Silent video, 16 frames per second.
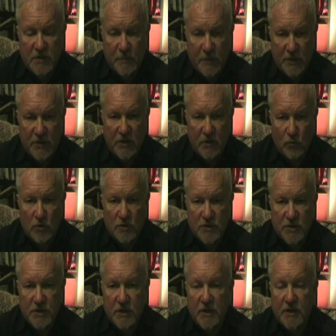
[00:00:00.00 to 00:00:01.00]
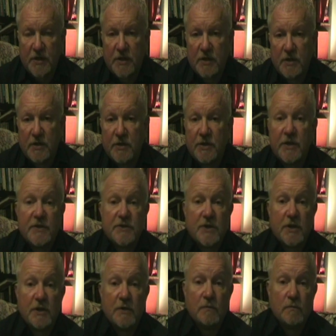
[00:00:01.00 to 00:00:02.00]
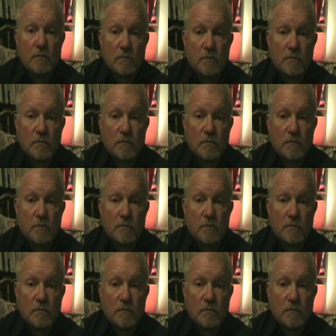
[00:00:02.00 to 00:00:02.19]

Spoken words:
pity it wasn't done years ago.